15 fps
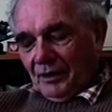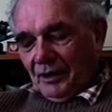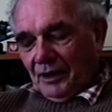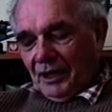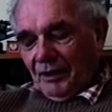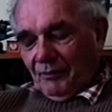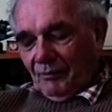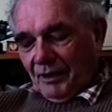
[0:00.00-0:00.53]

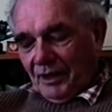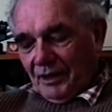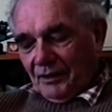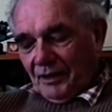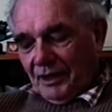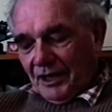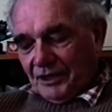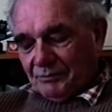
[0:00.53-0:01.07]
anyway,
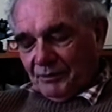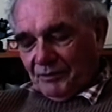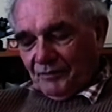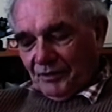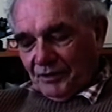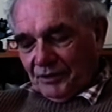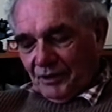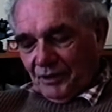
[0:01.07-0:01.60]
they asked me if
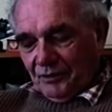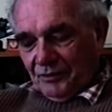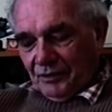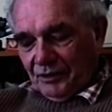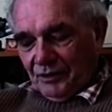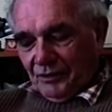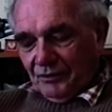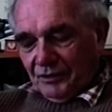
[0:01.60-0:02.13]
I'd go
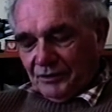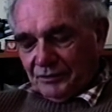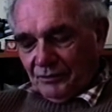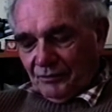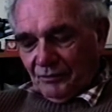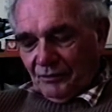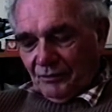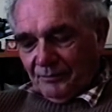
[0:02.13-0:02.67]
there, and I said,
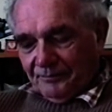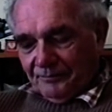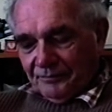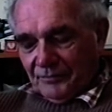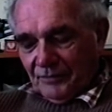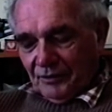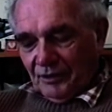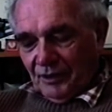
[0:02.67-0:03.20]
oh,
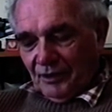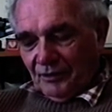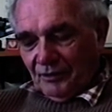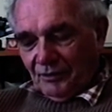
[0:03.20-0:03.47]
yeah,